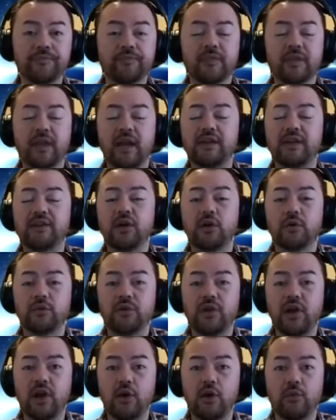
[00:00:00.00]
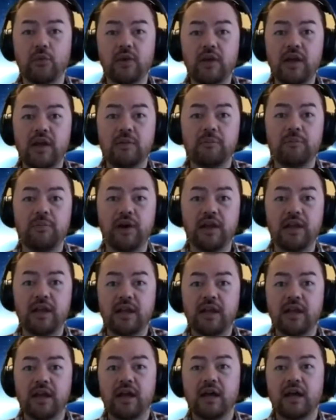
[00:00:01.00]
I don't know. But
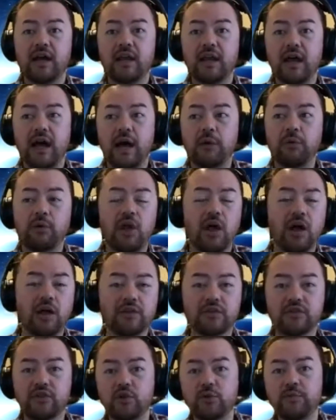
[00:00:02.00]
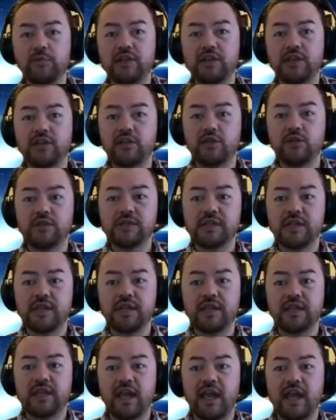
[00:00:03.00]
uh, I will also be
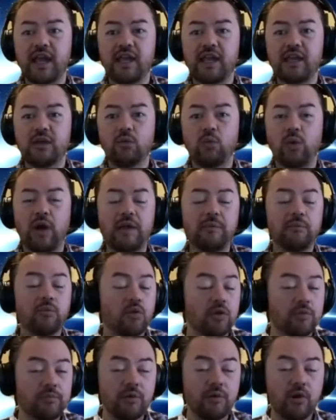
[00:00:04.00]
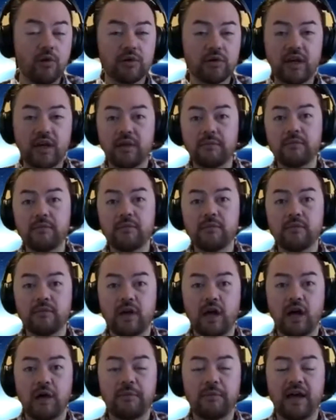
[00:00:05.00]
using a whiteboard program
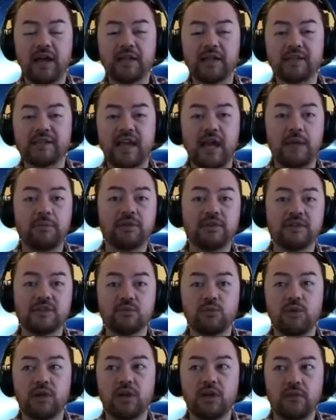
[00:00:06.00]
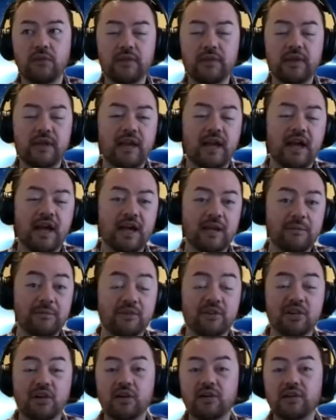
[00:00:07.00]
on my tablet as well. I'm
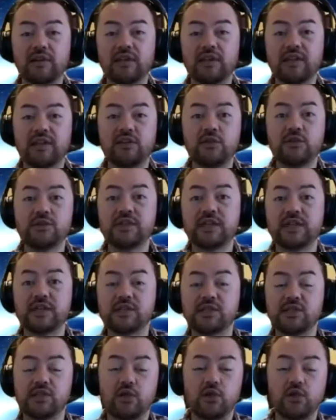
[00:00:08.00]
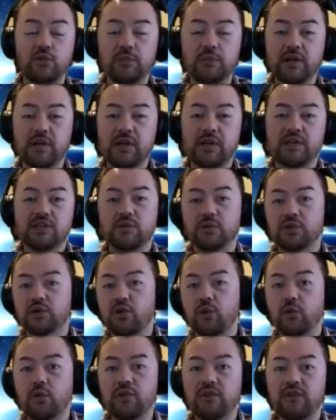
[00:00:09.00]
currently using Zoom to
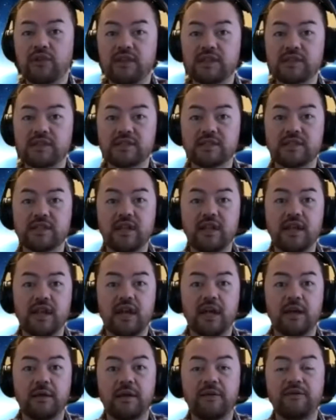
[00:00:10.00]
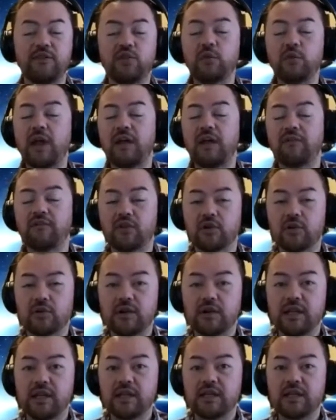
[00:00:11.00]
record this. Uh, if you ever
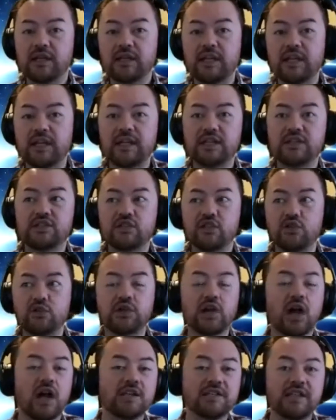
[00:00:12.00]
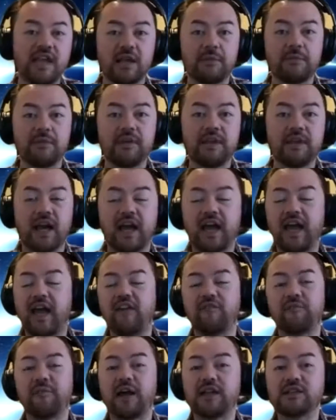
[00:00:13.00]
need to contact me, I
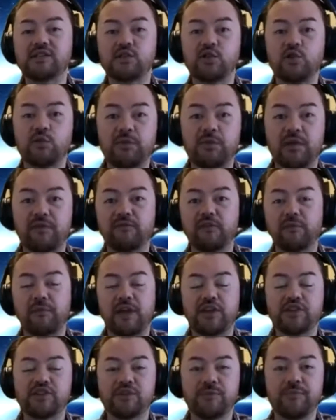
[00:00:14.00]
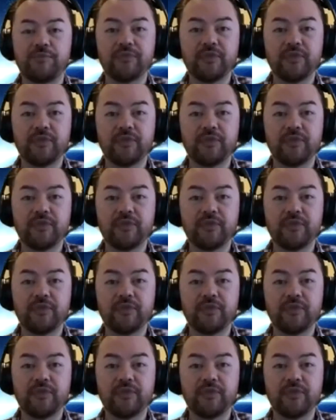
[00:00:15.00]
have my Zoom information.